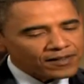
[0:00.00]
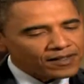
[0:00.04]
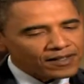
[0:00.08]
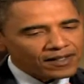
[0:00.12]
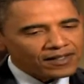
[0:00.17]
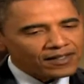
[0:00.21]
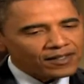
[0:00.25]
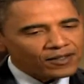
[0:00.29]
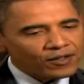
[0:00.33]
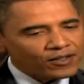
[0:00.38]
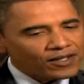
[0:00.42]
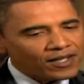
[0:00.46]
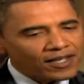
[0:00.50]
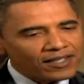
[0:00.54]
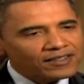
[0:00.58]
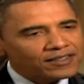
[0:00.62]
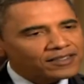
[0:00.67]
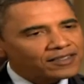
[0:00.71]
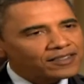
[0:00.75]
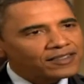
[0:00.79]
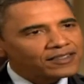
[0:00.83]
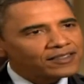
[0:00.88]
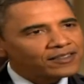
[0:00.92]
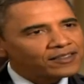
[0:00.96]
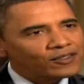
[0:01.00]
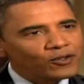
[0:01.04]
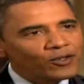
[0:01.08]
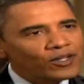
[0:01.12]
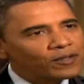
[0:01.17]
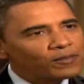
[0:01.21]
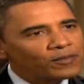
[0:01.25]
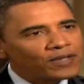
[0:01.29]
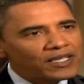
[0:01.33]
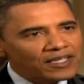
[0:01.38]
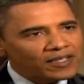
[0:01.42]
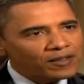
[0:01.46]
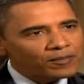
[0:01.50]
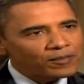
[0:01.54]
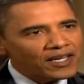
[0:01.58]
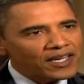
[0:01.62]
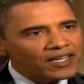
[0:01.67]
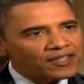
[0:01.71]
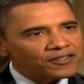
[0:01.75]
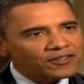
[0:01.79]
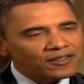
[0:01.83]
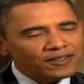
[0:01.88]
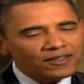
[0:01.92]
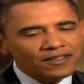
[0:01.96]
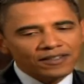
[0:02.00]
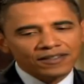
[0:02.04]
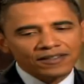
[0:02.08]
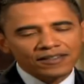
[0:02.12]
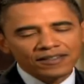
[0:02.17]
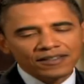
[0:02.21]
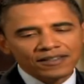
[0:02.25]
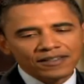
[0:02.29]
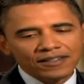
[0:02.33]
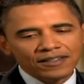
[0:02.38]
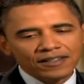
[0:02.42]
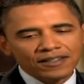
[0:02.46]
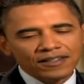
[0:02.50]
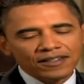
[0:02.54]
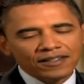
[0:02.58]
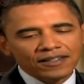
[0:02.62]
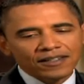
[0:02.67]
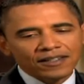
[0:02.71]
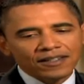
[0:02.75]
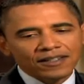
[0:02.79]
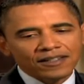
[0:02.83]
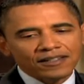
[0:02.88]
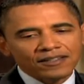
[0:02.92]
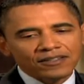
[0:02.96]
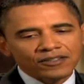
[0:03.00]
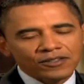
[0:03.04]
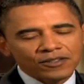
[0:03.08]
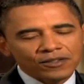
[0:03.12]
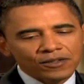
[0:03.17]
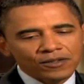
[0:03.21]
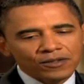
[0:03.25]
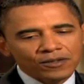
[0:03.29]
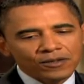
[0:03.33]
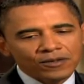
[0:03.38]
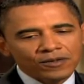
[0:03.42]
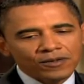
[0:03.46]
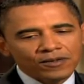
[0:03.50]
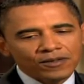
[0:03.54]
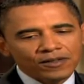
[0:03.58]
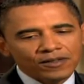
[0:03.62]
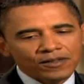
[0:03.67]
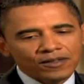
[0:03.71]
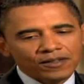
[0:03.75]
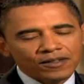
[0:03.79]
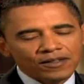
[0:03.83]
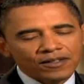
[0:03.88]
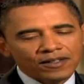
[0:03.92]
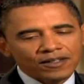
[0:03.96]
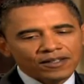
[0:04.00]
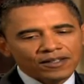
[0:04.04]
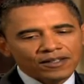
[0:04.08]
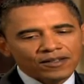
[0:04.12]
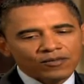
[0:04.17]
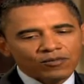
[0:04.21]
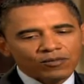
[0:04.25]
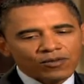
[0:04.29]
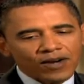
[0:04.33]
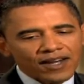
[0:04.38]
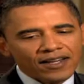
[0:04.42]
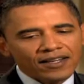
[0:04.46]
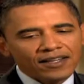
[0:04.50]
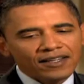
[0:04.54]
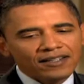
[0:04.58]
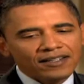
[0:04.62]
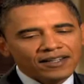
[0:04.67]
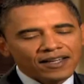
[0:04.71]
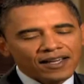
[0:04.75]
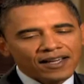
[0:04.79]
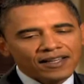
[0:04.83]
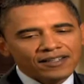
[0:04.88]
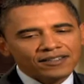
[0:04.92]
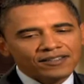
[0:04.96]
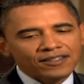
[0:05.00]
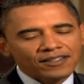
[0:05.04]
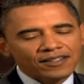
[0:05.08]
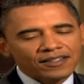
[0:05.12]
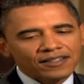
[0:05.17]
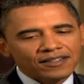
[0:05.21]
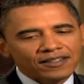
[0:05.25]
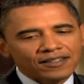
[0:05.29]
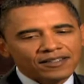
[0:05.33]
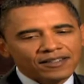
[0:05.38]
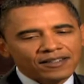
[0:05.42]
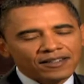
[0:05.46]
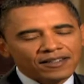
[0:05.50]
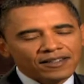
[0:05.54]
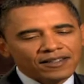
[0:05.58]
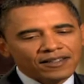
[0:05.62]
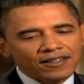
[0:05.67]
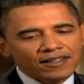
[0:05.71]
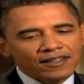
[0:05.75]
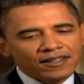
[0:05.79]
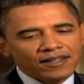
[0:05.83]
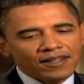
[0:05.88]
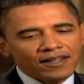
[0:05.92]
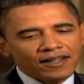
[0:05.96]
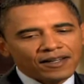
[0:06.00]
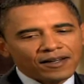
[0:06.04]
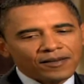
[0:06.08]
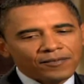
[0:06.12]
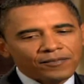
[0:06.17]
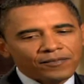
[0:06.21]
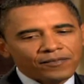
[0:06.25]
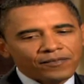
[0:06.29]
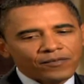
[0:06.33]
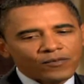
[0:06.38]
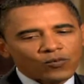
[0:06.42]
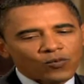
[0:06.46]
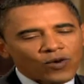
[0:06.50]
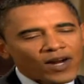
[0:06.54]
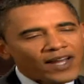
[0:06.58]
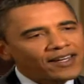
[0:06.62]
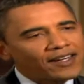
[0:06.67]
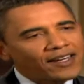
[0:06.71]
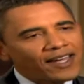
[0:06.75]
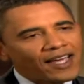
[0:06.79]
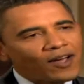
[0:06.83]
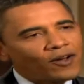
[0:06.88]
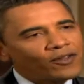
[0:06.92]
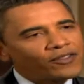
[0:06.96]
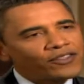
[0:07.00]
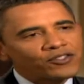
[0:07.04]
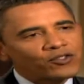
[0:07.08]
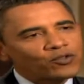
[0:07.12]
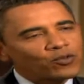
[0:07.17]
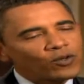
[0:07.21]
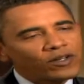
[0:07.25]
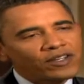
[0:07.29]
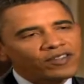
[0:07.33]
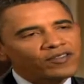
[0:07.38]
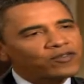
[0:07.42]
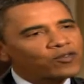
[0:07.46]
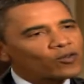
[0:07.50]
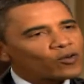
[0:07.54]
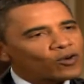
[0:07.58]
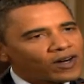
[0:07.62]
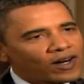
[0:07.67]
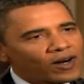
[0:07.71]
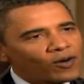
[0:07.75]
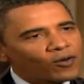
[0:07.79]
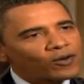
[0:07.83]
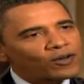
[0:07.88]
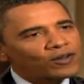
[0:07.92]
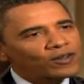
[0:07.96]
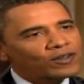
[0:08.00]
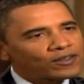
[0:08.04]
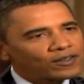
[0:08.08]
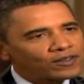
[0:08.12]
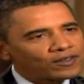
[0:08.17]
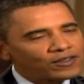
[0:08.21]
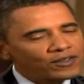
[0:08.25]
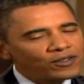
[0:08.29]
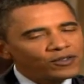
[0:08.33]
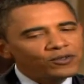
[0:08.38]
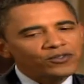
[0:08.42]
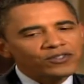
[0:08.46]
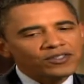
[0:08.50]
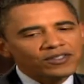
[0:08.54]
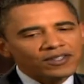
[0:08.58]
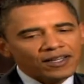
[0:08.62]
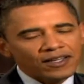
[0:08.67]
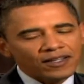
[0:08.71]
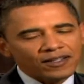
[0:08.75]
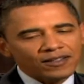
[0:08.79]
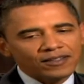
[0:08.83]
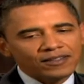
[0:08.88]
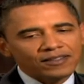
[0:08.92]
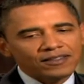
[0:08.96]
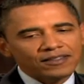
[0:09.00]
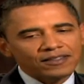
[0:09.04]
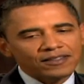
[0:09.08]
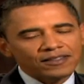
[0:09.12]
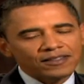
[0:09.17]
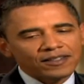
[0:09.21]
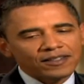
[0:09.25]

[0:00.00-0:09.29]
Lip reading: not to do any media bashing here, to recognize that right now in this 24-hour news cycle,